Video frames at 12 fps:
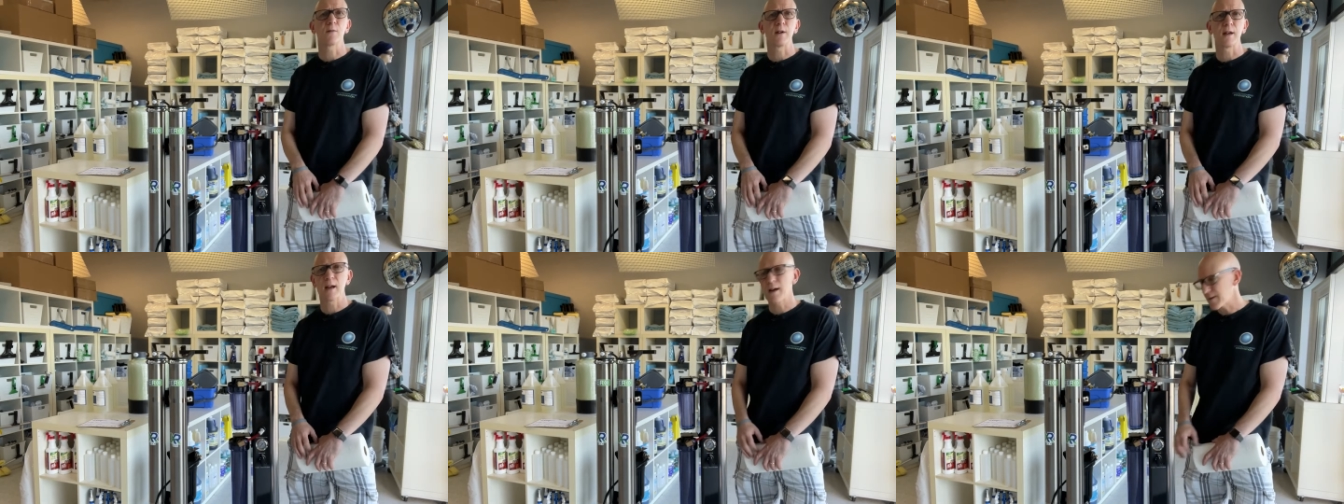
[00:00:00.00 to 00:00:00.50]

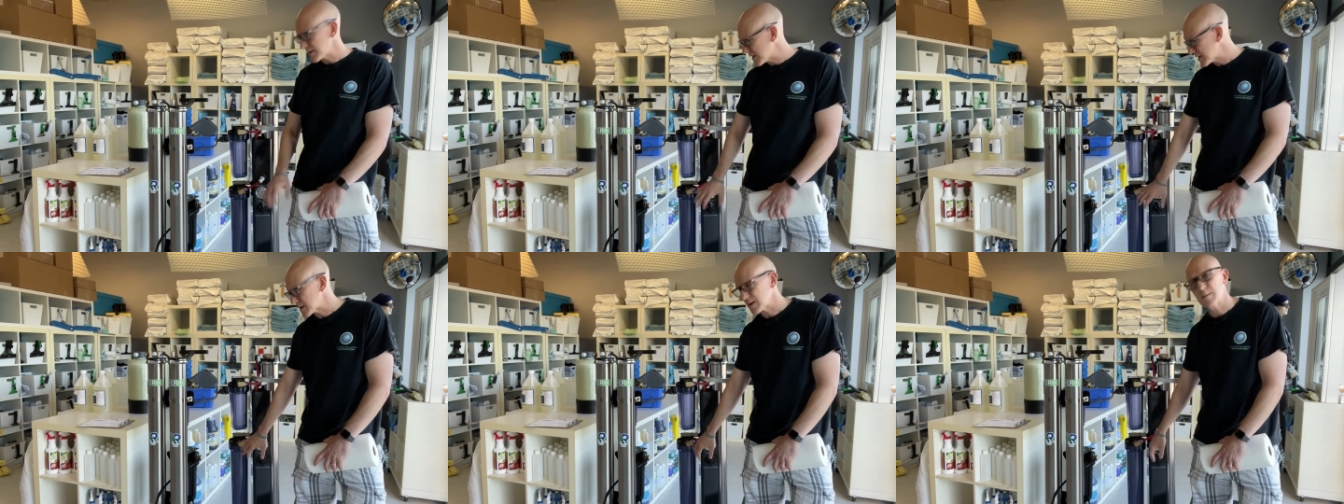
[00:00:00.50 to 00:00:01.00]
reading out of the
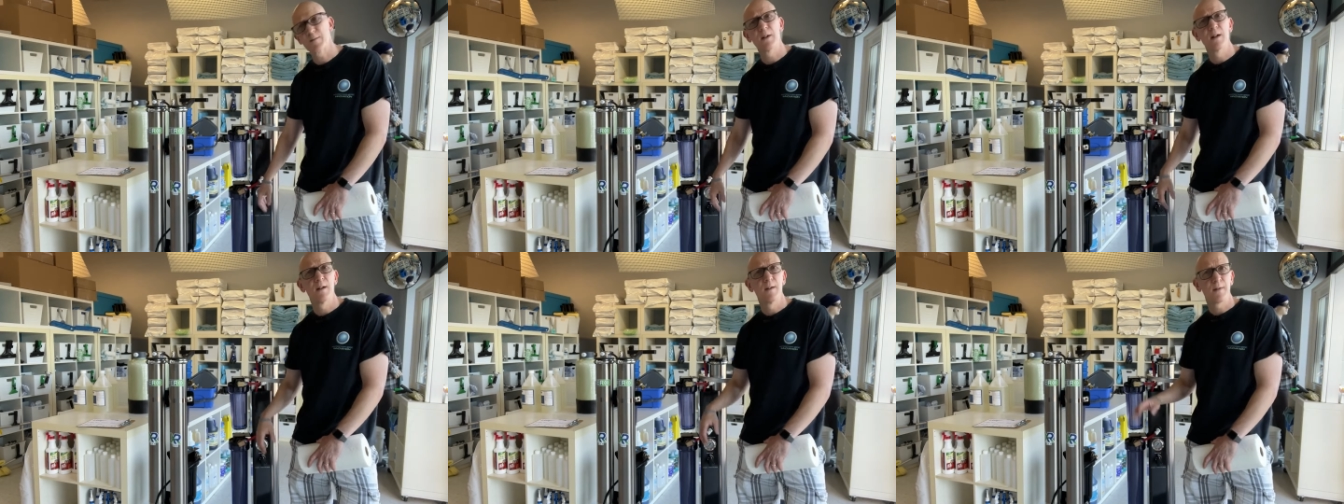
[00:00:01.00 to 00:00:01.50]
system
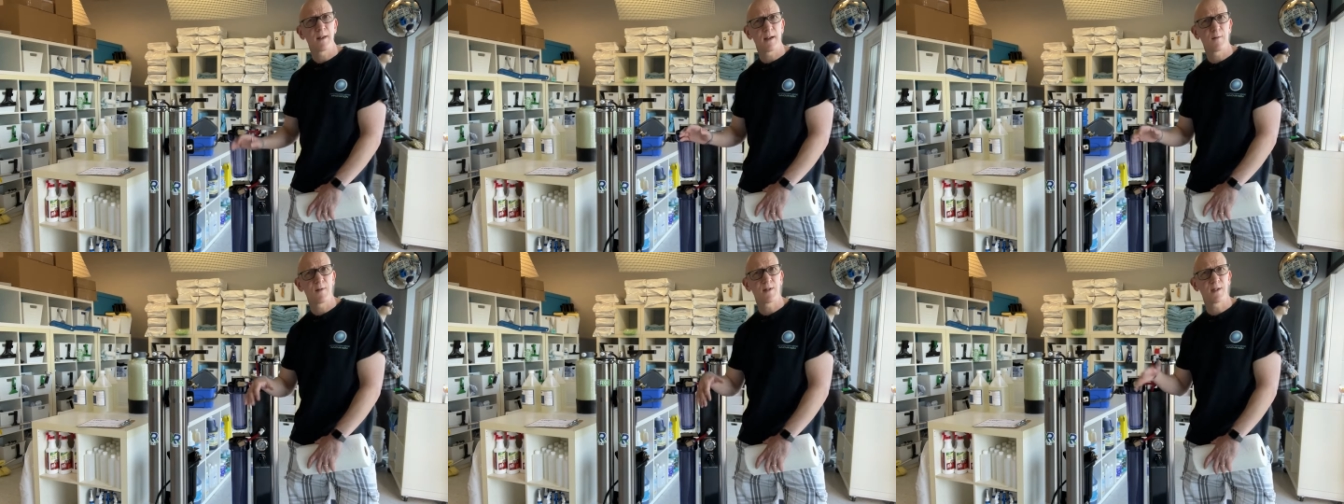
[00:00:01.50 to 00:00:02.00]

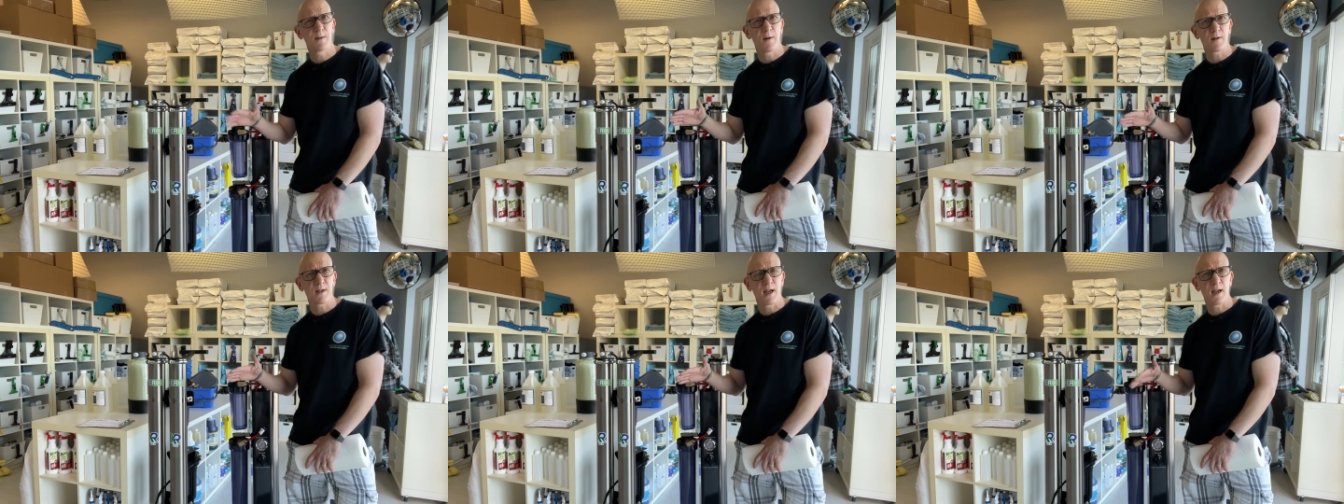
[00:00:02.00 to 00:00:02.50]
reaches
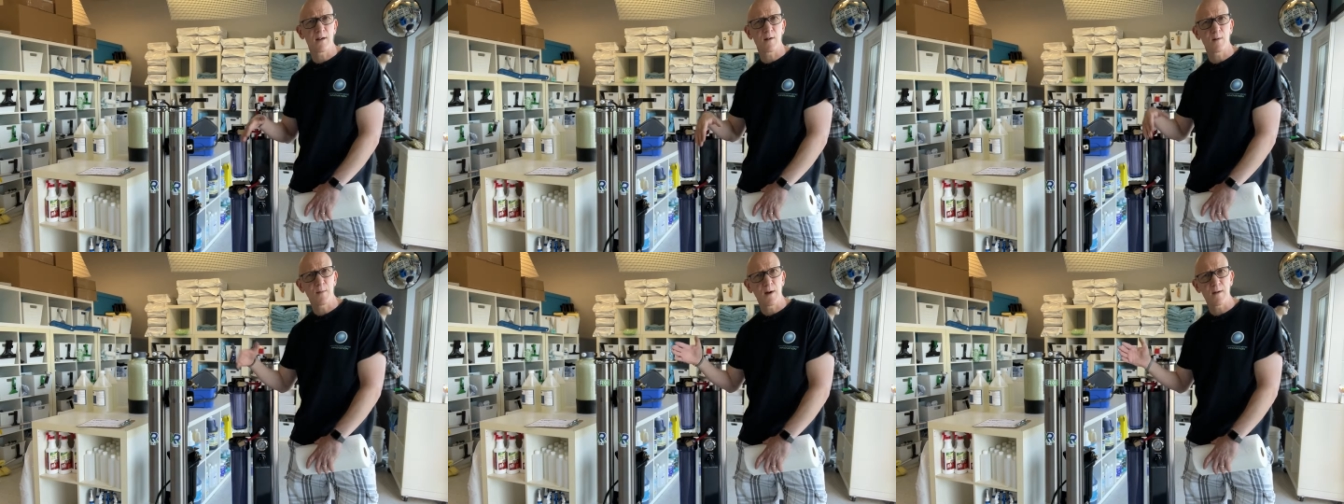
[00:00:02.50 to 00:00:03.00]
about 10 or
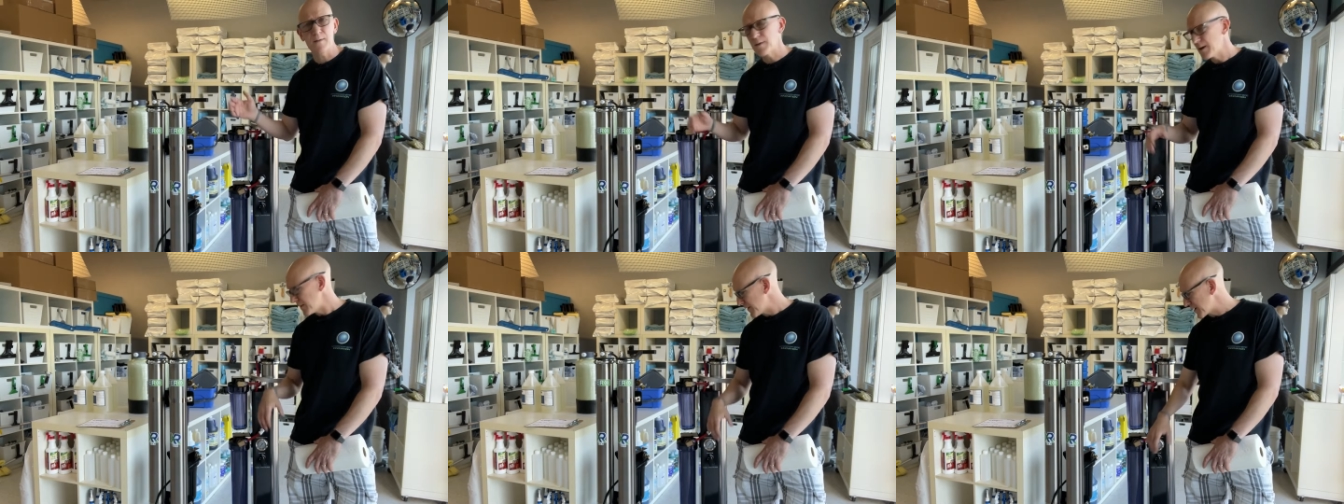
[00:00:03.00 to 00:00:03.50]
above,
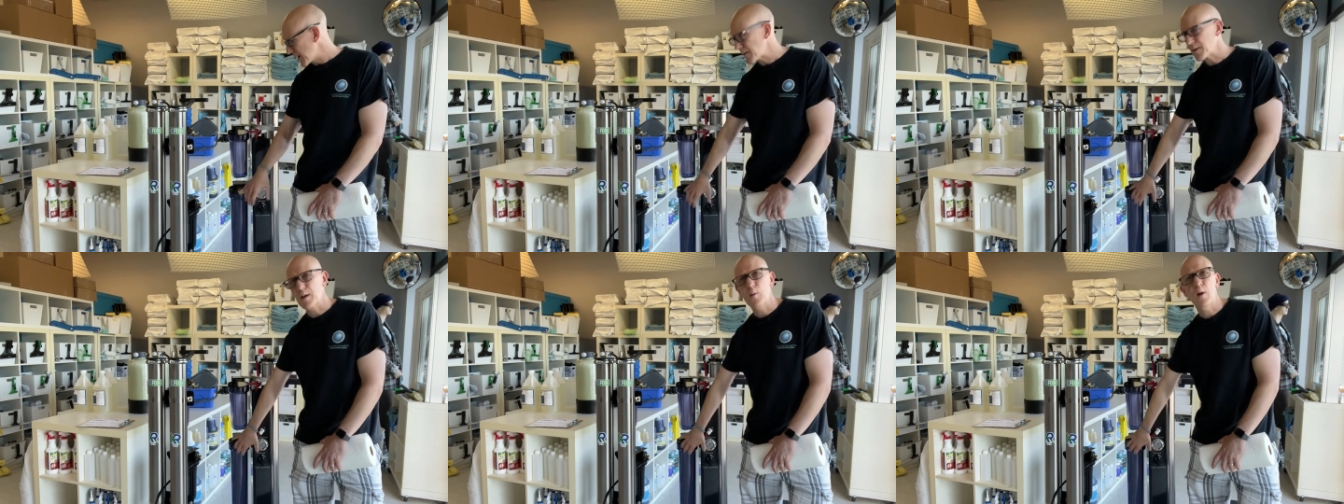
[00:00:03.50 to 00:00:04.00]
you
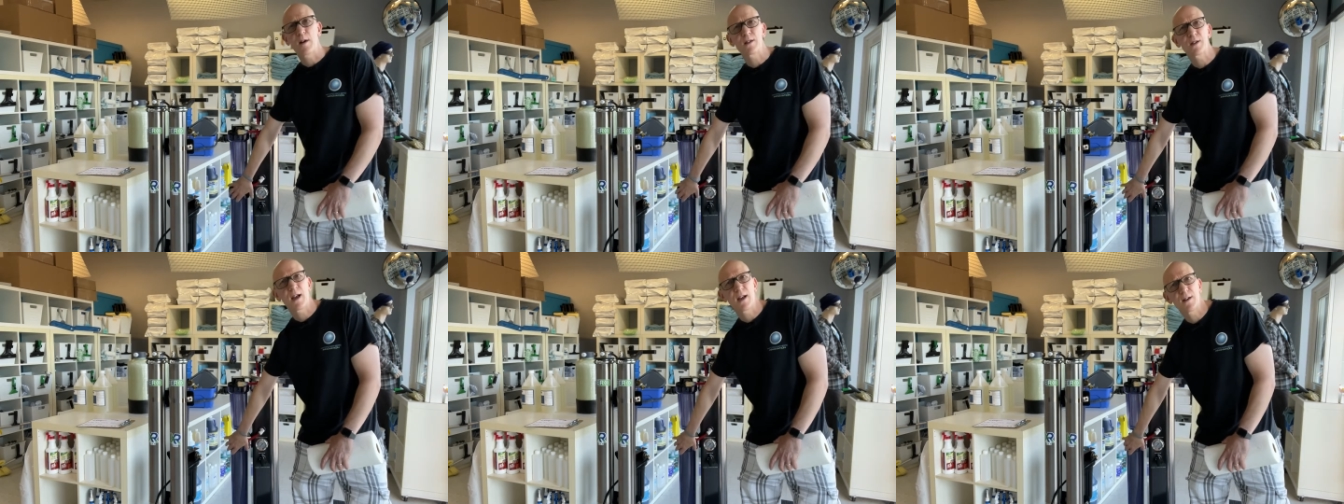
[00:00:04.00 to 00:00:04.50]
definitely want
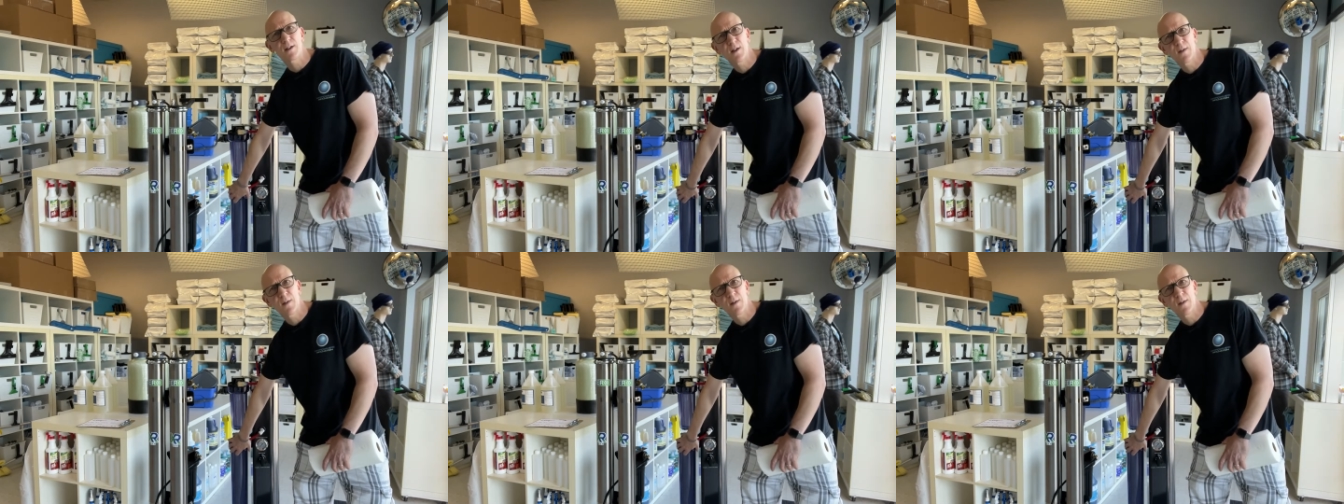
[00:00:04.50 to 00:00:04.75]
to change